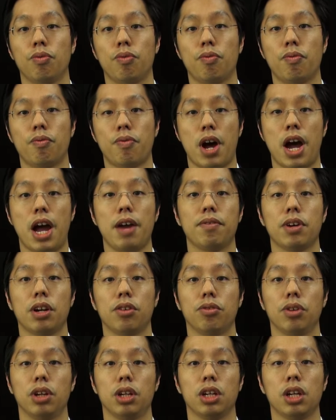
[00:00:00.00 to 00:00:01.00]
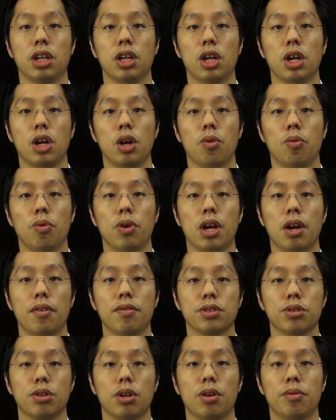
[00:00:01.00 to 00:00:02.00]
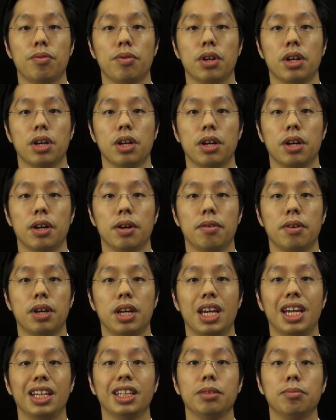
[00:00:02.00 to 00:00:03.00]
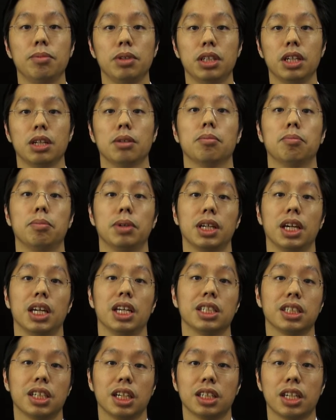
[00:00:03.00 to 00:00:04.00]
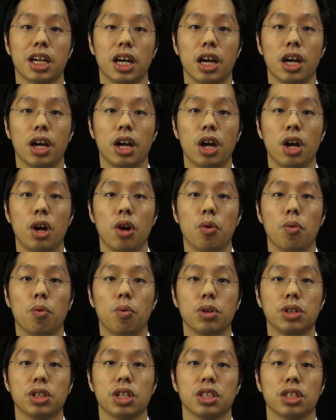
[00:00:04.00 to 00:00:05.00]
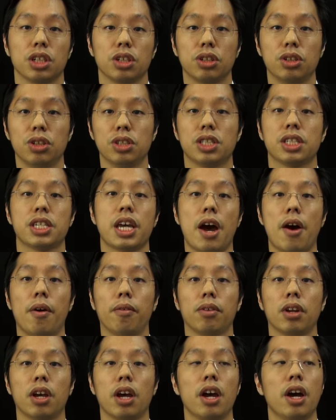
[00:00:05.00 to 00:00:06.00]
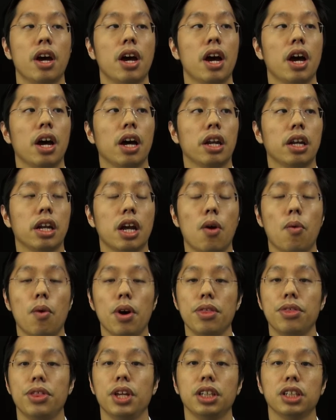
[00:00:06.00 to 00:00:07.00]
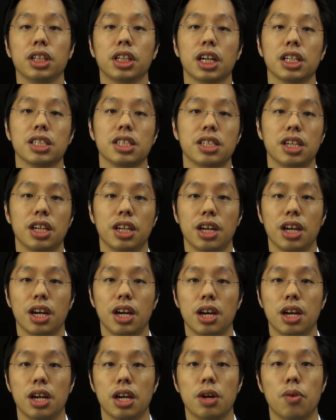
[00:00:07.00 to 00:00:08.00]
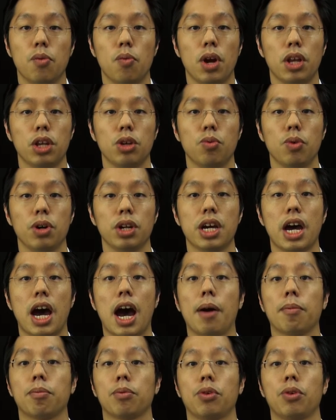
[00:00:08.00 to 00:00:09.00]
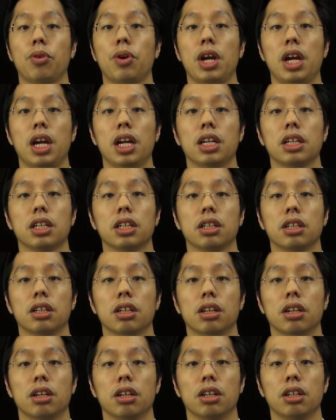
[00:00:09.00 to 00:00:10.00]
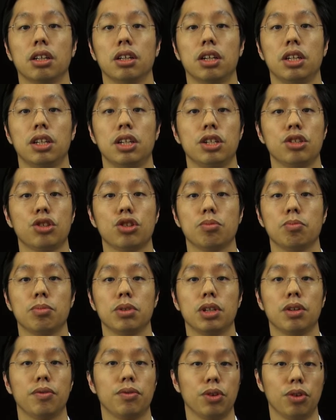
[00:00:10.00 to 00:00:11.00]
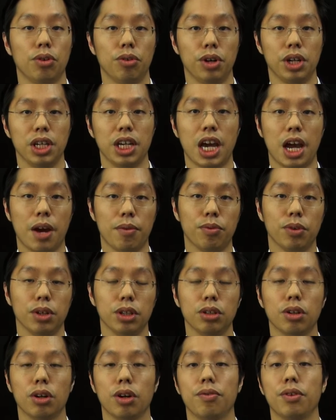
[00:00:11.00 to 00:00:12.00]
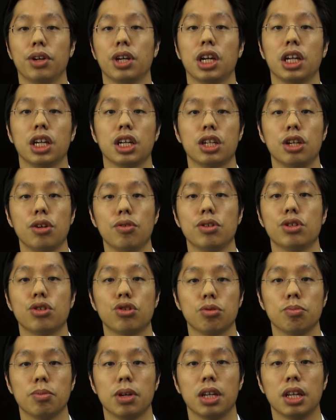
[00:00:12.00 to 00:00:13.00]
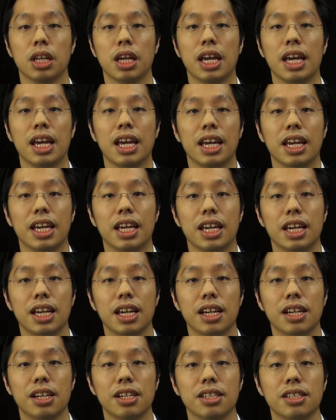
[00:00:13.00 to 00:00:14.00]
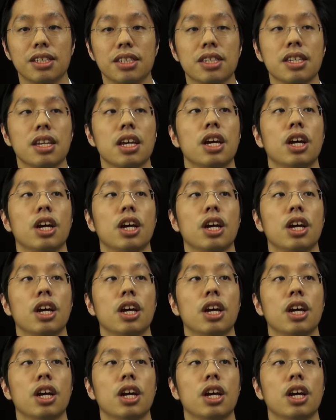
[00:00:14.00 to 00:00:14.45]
500, we have a sort of an intermediate beginner's guitar which has a good sound. Now, one thing to consider when you want to upgrade an instrument, if you already have one or if you're getting a new instrument, is